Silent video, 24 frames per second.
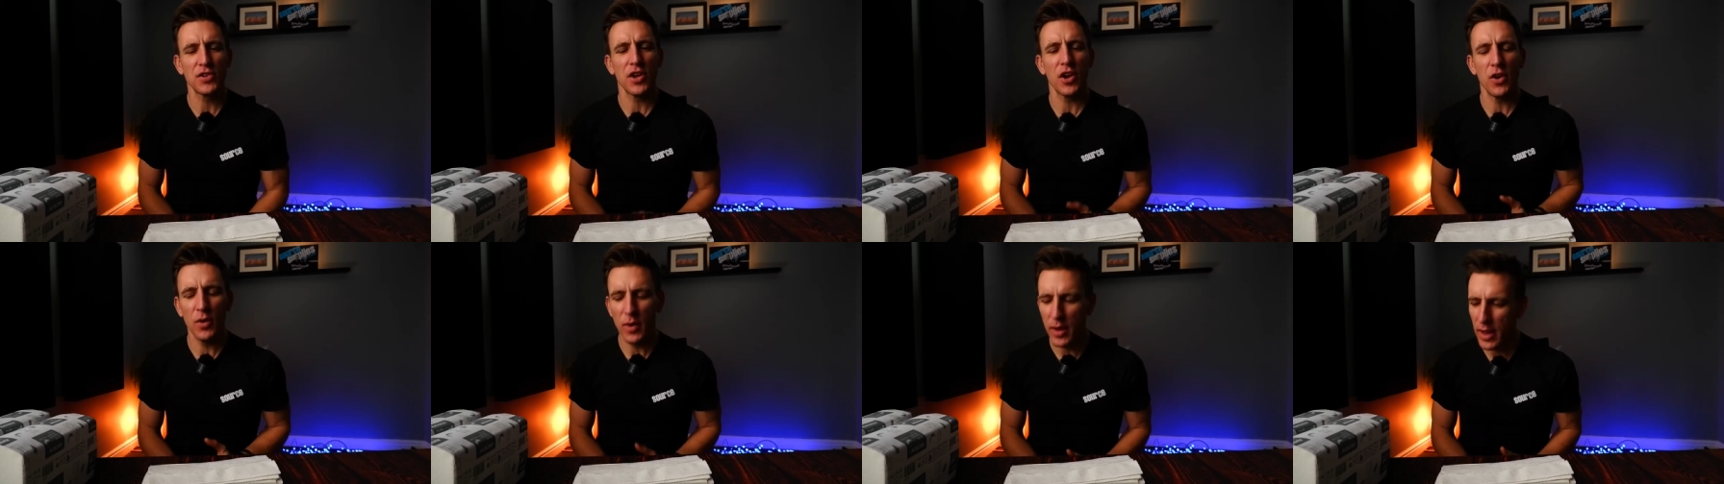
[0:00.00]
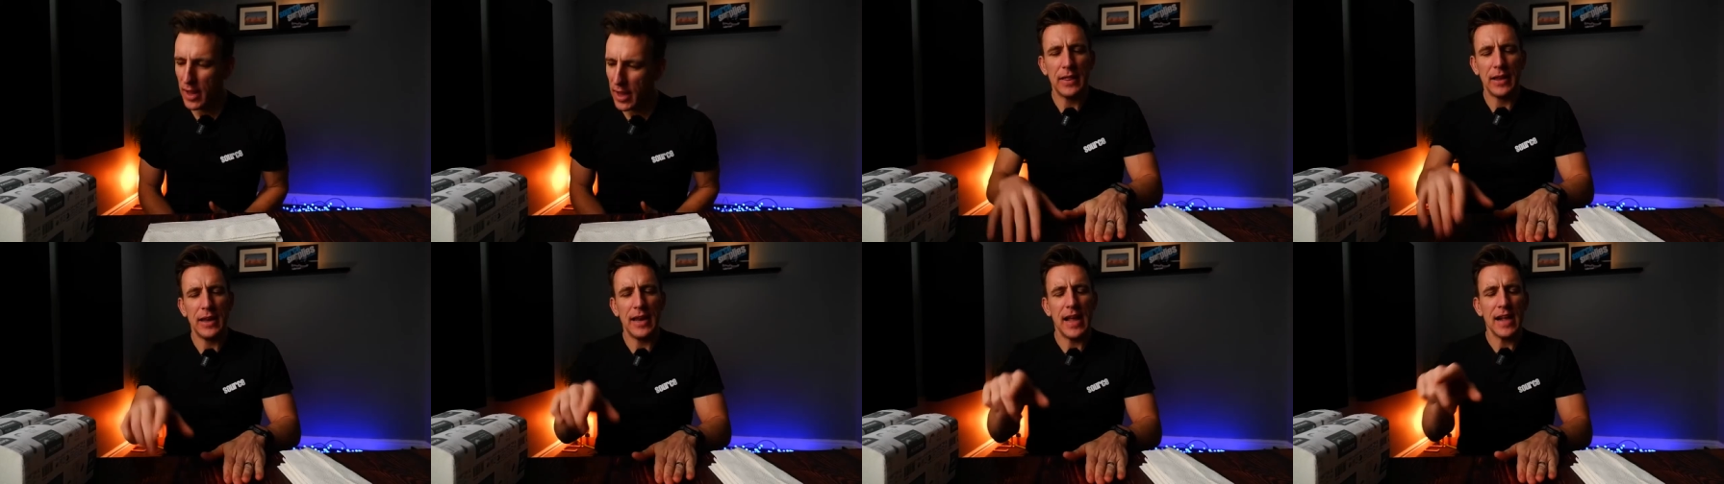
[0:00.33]
So
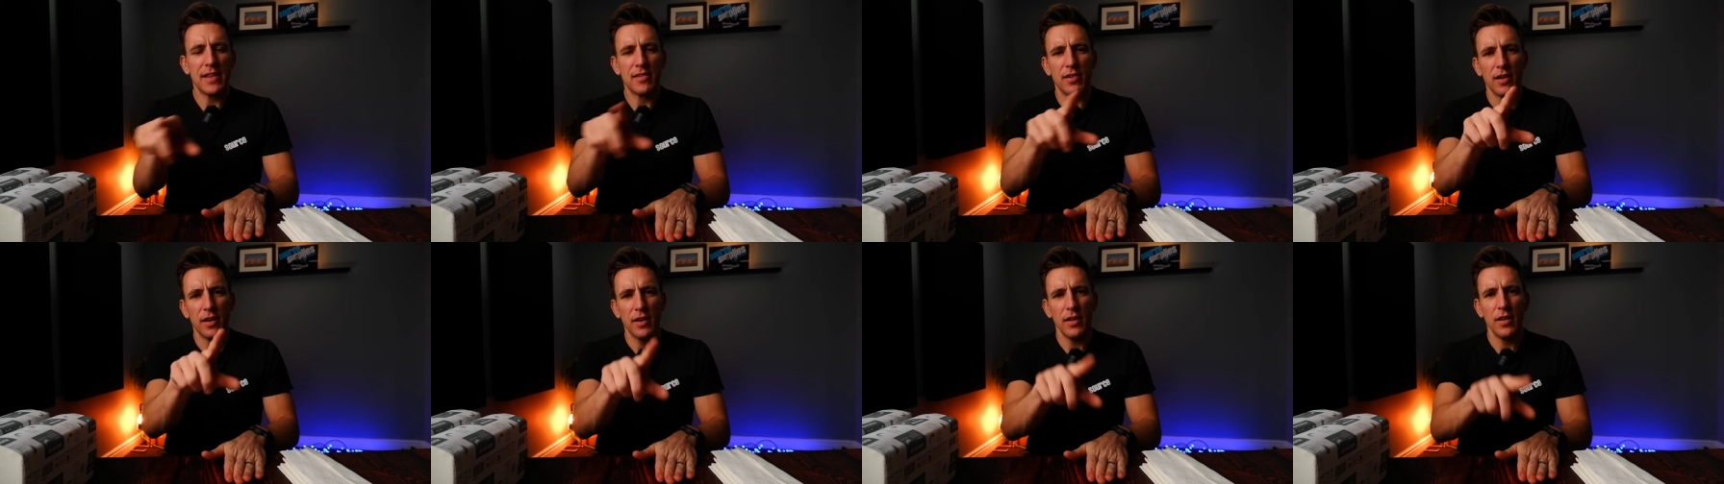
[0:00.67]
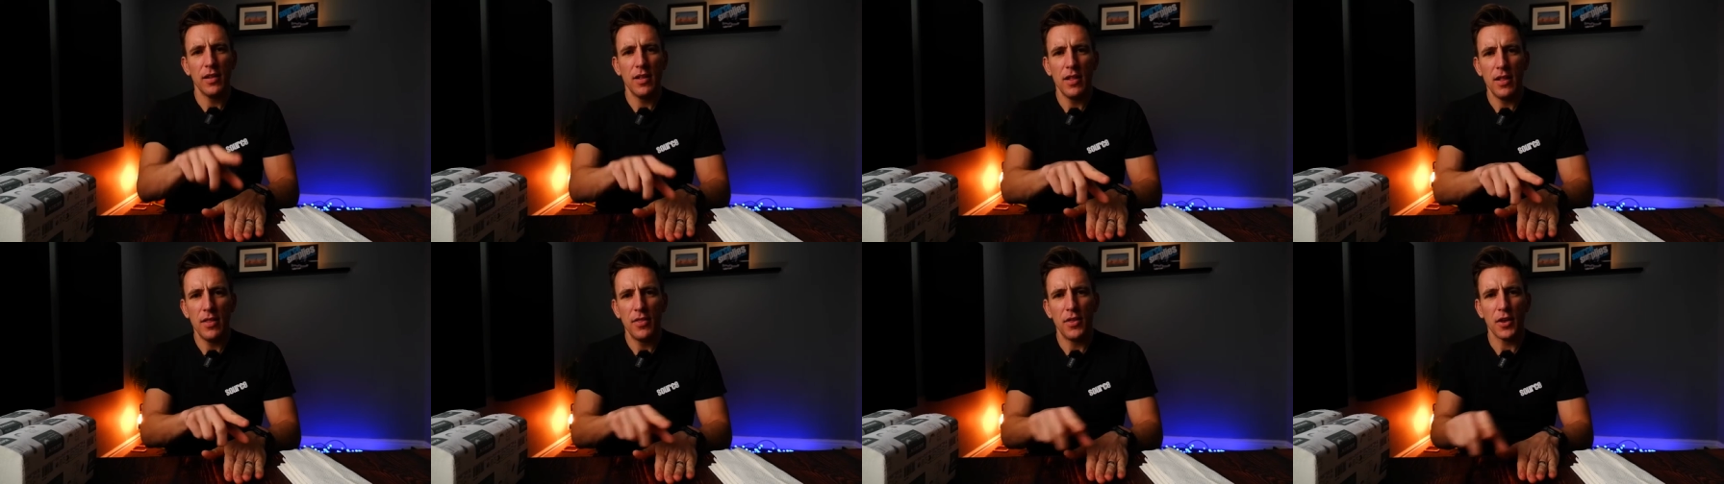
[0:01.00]
the letter
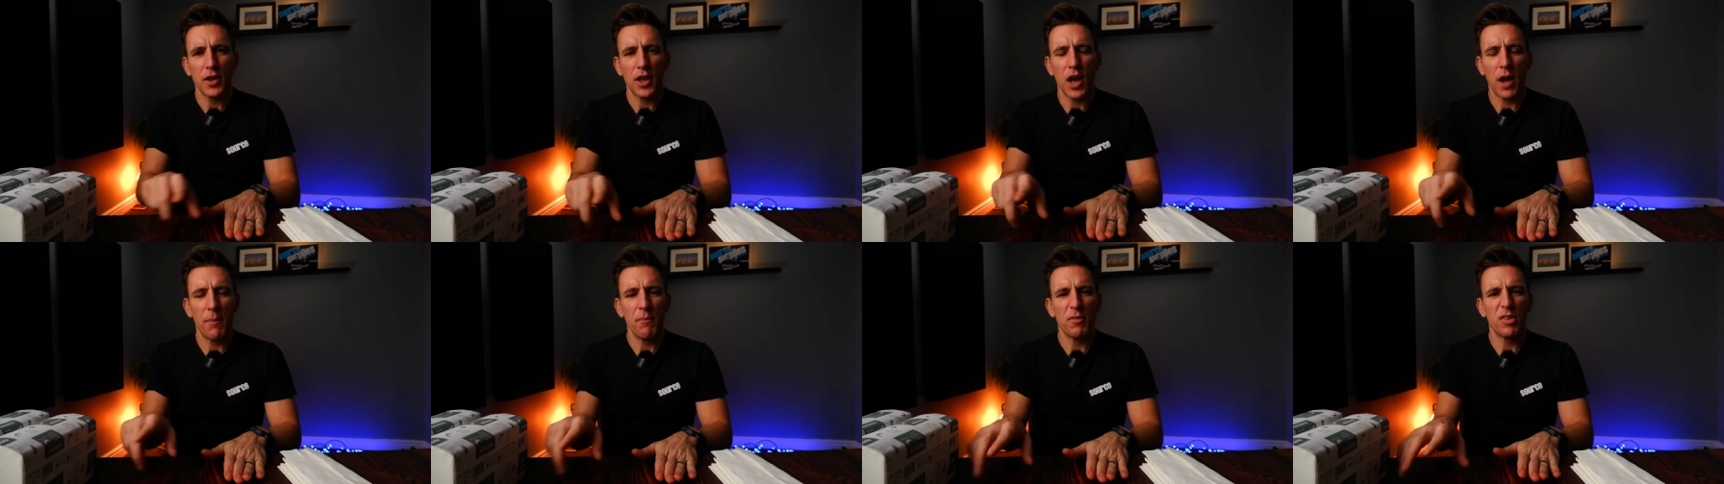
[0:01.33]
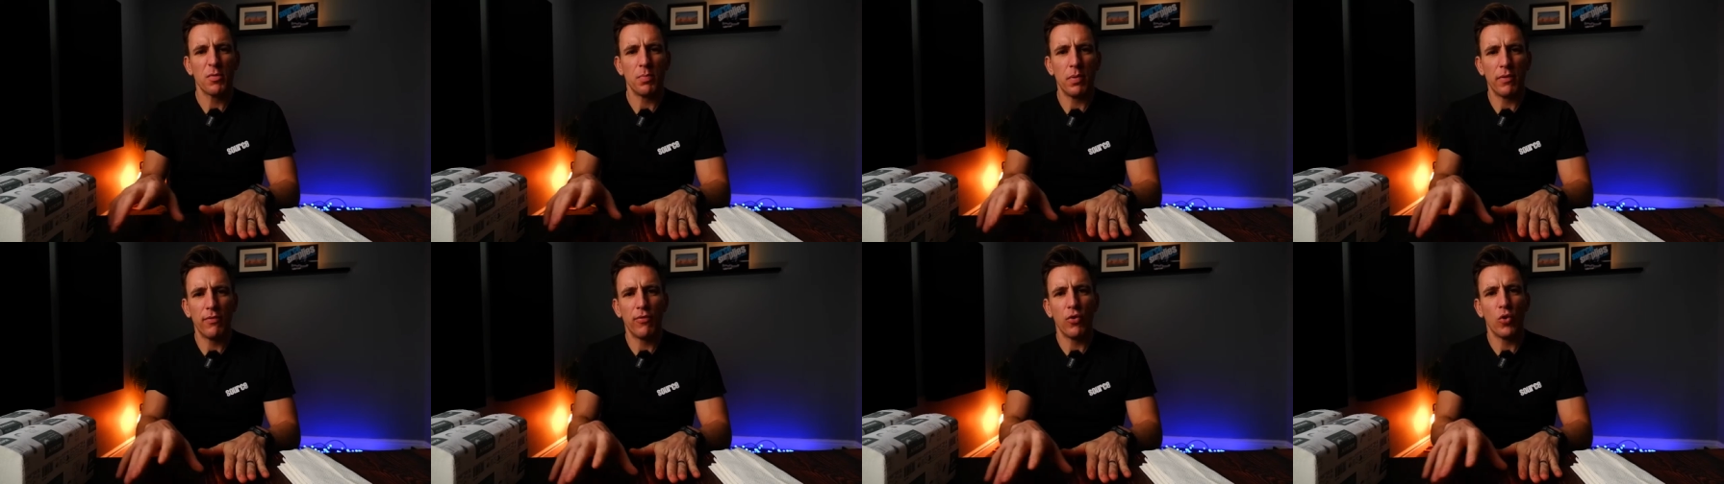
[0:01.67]
that
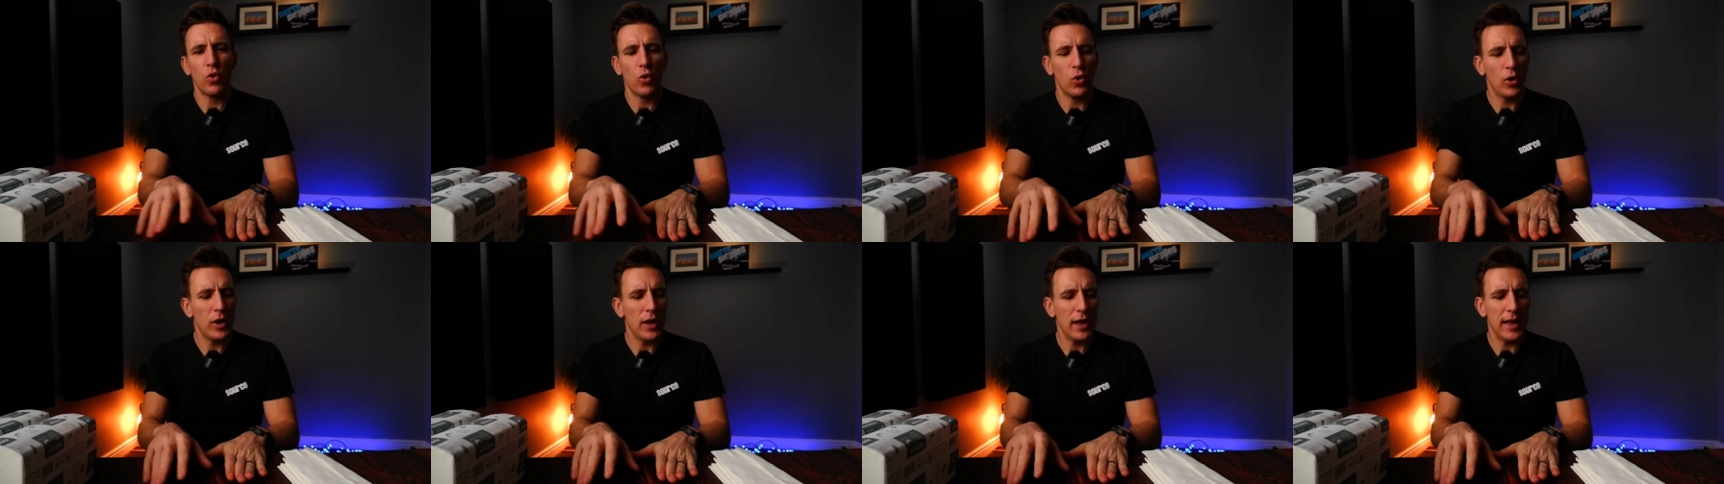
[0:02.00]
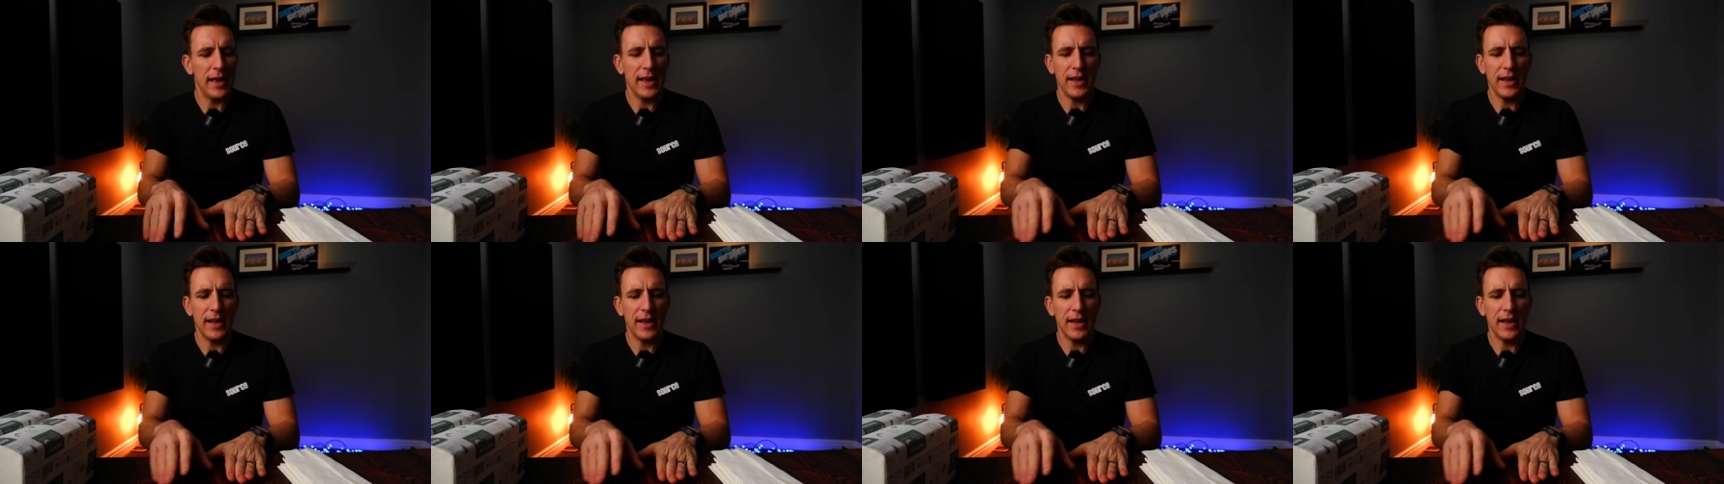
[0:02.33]
comes before